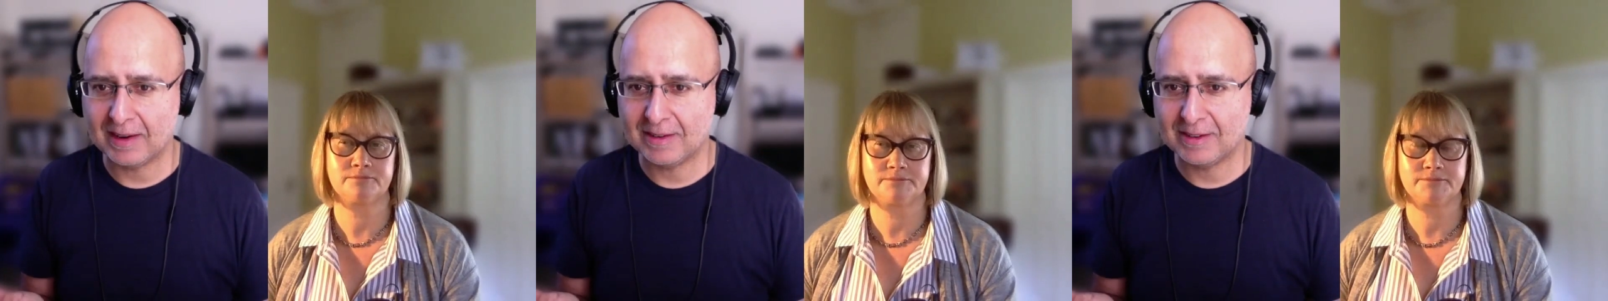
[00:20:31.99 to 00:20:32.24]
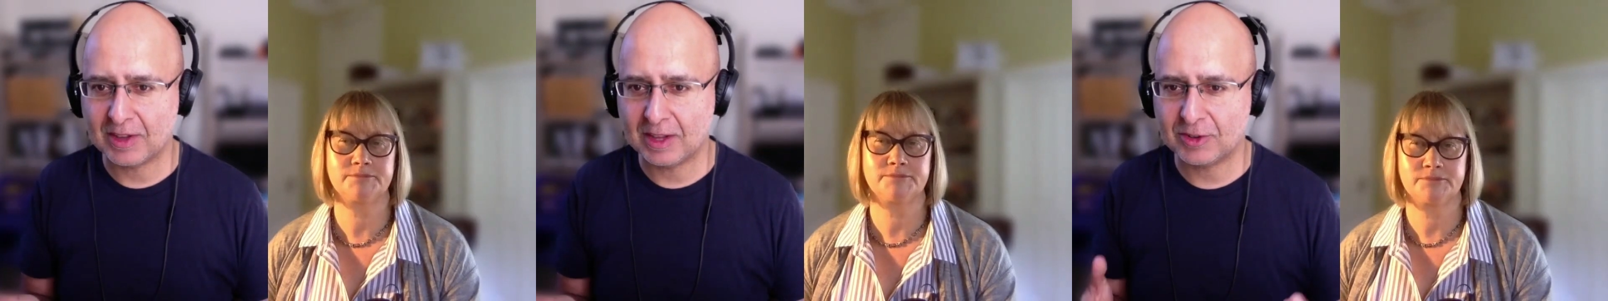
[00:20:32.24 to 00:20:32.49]

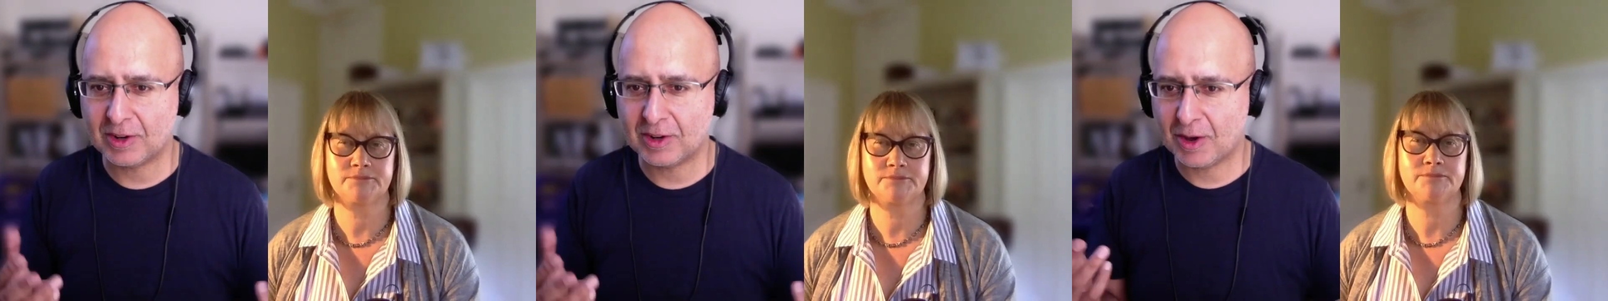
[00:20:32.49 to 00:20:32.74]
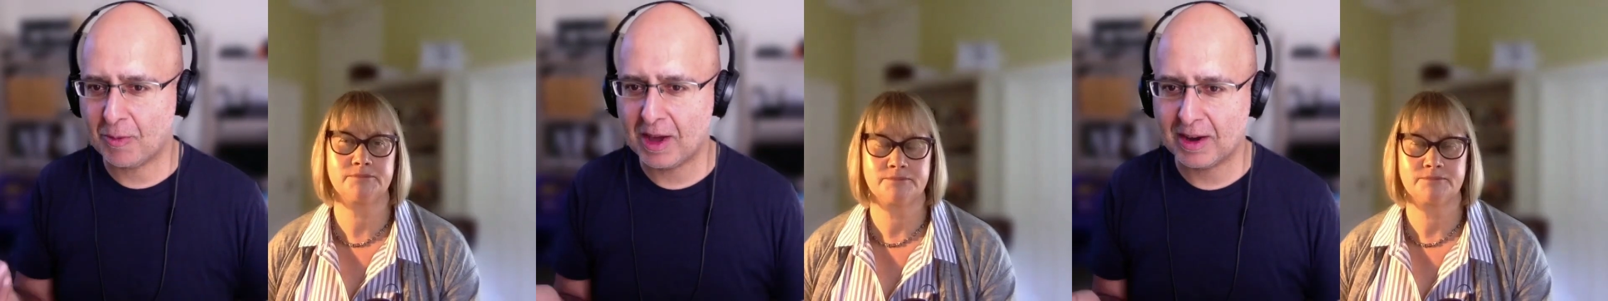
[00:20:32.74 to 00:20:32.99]
Speaker 1: You say, do you
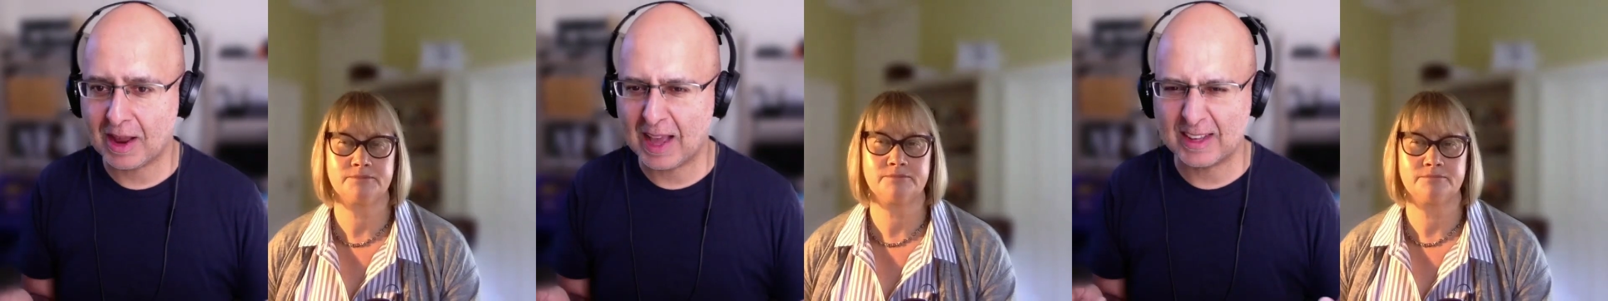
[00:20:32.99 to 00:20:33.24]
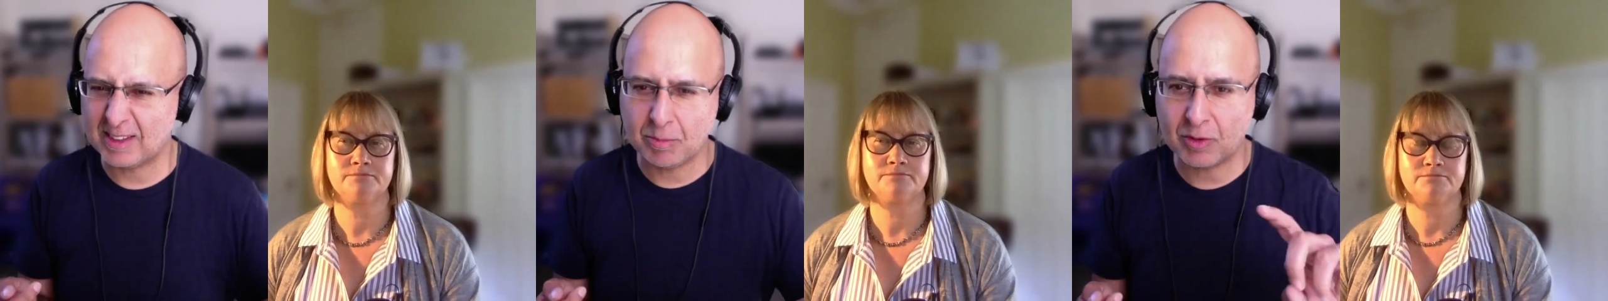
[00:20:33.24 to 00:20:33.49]
know what?
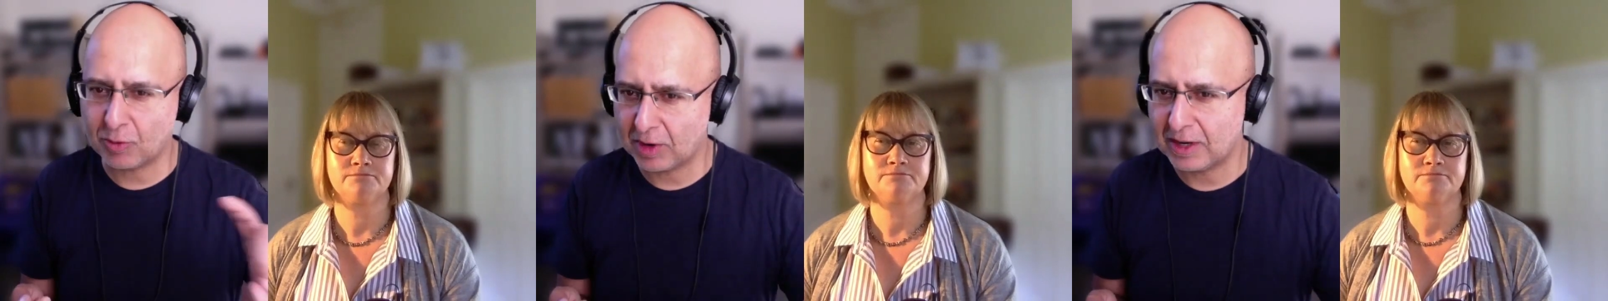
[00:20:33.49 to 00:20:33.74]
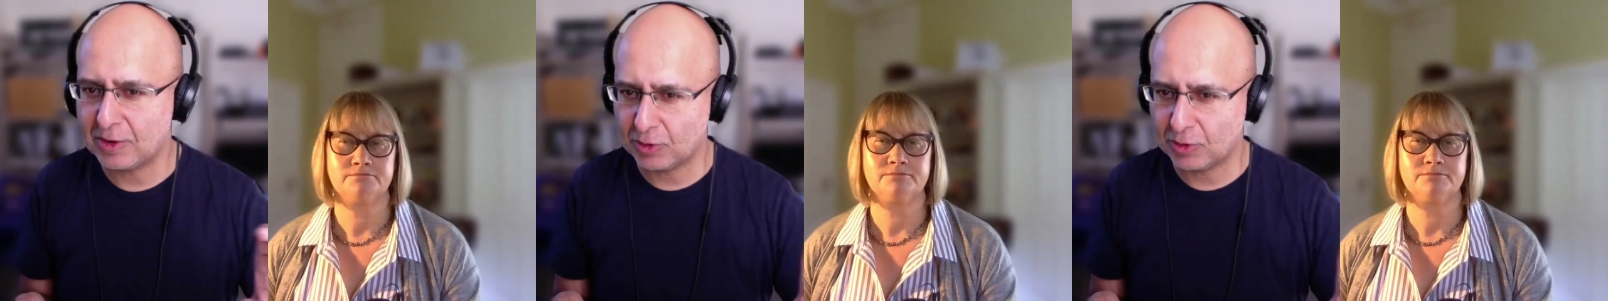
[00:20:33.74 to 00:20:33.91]
Actually, not really